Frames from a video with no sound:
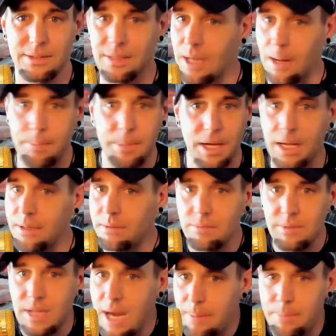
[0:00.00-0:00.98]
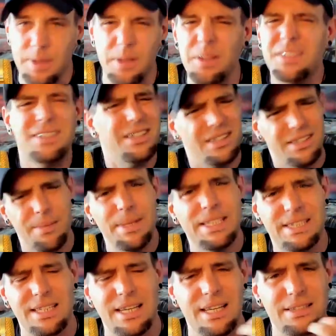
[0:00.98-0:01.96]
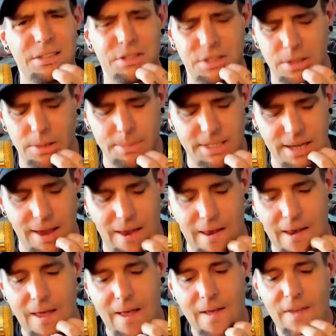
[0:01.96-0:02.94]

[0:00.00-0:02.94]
I'm not Cap. You know, does that make sense? You see what I'm saying?